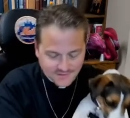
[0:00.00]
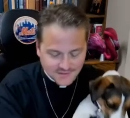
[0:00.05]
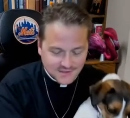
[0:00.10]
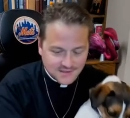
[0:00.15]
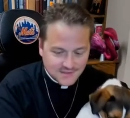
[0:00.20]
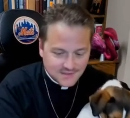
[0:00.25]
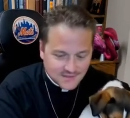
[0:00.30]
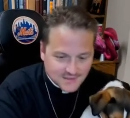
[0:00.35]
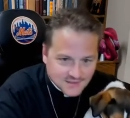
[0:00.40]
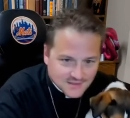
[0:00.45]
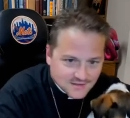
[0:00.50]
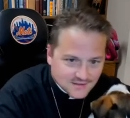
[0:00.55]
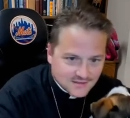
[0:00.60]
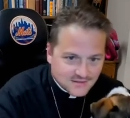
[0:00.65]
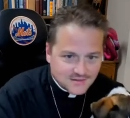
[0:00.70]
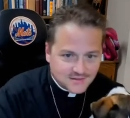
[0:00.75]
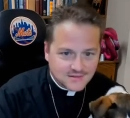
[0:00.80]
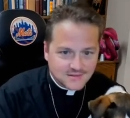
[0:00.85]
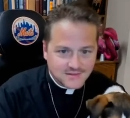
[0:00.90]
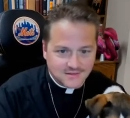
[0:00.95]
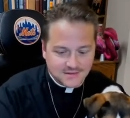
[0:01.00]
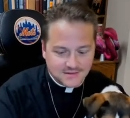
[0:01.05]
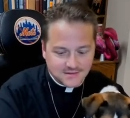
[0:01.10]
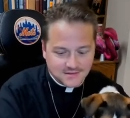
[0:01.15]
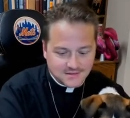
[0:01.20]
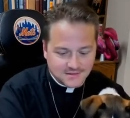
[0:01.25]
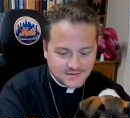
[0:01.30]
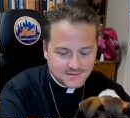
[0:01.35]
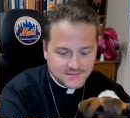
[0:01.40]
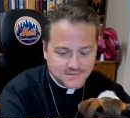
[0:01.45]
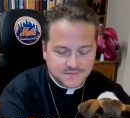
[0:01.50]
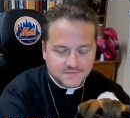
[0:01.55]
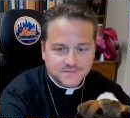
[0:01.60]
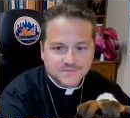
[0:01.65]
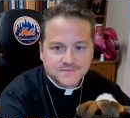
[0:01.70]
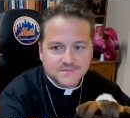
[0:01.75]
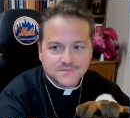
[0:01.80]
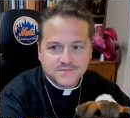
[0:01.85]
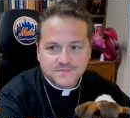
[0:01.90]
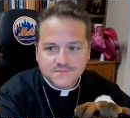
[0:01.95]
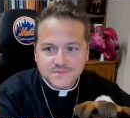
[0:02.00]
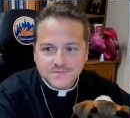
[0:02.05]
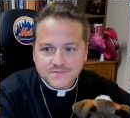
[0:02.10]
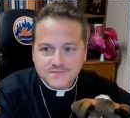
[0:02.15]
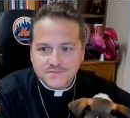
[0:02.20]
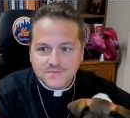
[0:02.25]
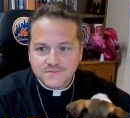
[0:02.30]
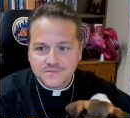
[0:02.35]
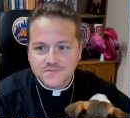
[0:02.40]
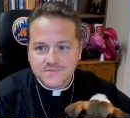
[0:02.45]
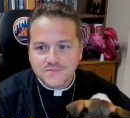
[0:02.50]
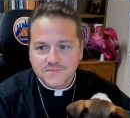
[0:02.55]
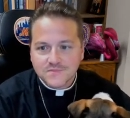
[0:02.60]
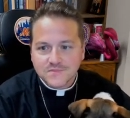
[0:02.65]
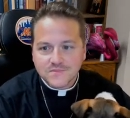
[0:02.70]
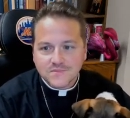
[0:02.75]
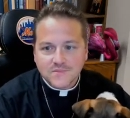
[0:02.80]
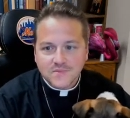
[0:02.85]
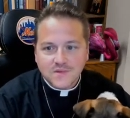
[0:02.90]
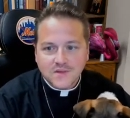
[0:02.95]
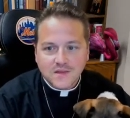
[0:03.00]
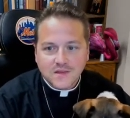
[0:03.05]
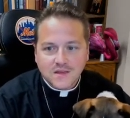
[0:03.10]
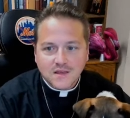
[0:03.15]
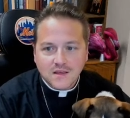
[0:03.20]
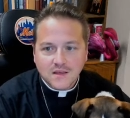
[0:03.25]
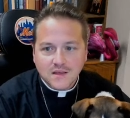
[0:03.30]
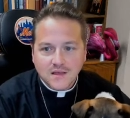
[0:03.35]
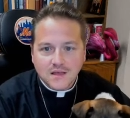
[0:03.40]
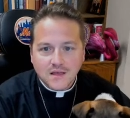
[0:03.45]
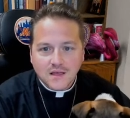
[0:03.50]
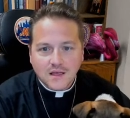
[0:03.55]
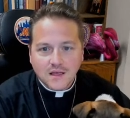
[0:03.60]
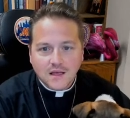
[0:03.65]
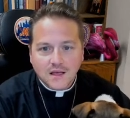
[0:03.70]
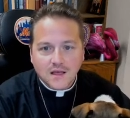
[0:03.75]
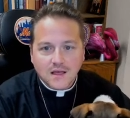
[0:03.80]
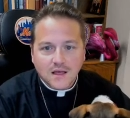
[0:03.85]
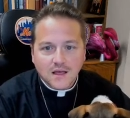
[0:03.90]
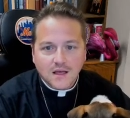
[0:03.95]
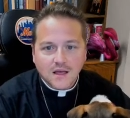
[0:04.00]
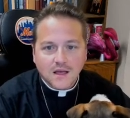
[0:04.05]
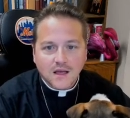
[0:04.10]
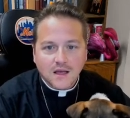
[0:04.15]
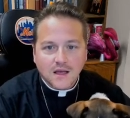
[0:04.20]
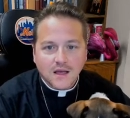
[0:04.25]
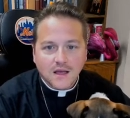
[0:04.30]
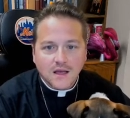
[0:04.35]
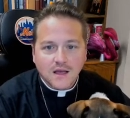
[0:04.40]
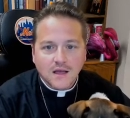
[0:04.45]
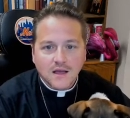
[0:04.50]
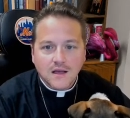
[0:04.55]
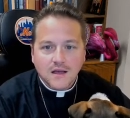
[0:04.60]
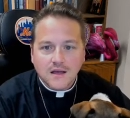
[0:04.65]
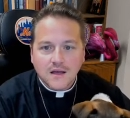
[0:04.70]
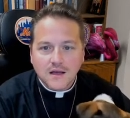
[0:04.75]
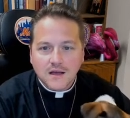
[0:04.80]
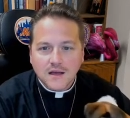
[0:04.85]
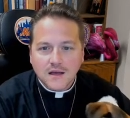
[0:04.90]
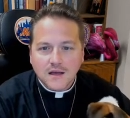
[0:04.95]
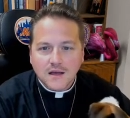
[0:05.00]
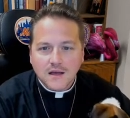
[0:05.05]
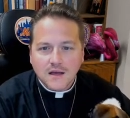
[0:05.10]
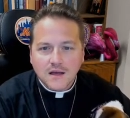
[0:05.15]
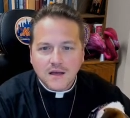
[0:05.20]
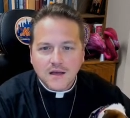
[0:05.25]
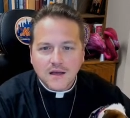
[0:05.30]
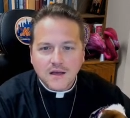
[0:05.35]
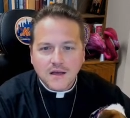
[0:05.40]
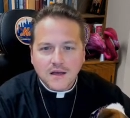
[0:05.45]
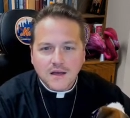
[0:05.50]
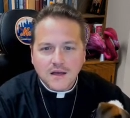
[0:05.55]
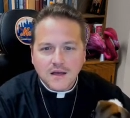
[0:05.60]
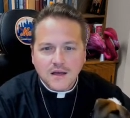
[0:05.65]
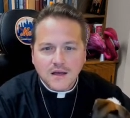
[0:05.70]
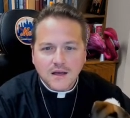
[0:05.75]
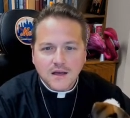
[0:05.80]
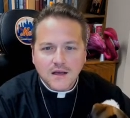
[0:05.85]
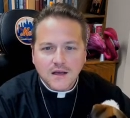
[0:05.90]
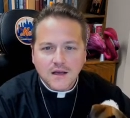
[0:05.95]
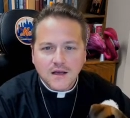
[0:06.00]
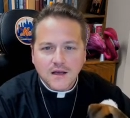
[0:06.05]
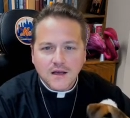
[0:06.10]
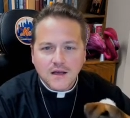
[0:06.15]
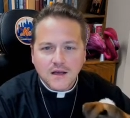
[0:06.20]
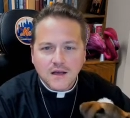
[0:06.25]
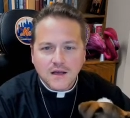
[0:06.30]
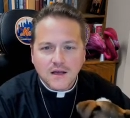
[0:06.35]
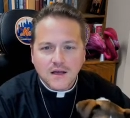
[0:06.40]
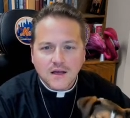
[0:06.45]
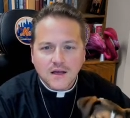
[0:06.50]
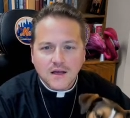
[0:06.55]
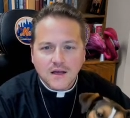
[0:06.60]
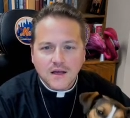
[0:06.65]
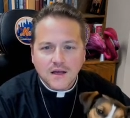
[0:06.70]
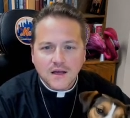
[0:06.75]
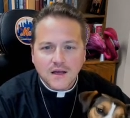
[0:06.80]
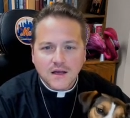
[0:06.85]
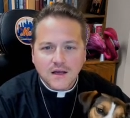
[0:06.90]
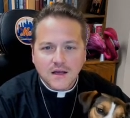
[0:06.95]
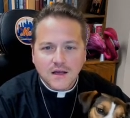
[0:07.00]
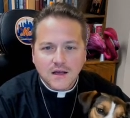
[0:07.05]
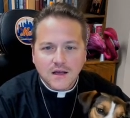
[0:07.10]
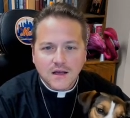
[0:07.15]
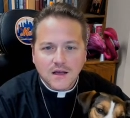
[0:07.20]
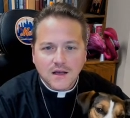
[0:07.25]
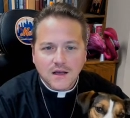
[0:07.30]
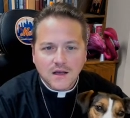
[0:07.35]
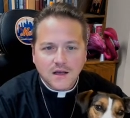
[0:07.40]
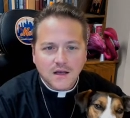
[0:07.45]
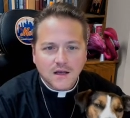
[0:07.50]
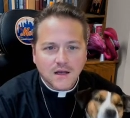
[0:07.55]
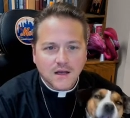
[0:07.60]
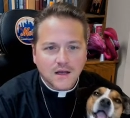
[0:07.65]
No one is speaking in this clip.